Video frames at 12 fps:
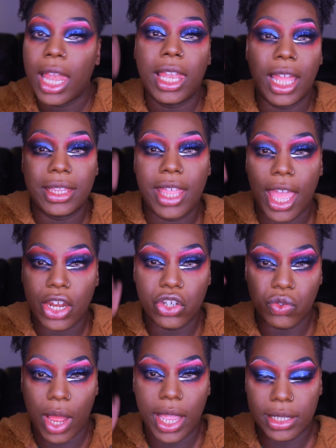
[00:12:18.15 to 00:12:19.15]
Let that
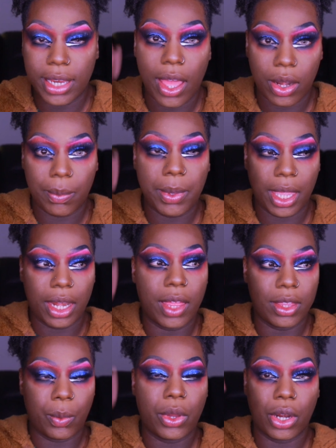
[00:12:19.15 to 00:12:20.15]
dry down a bit,
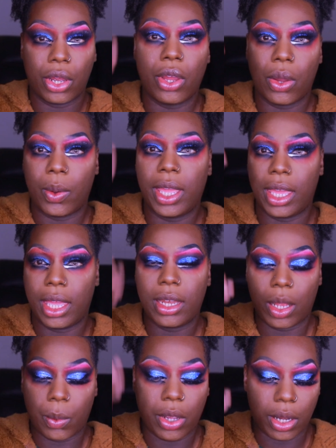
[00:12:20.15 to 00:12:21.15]
and then we're gonna go in
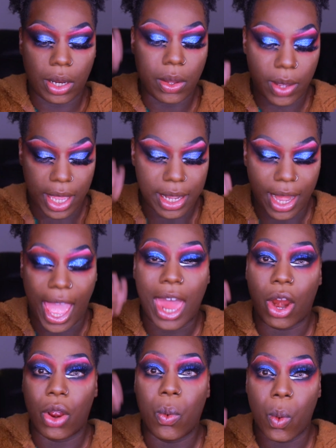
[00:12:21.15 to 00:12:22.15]
and we're gonna go ahead and add our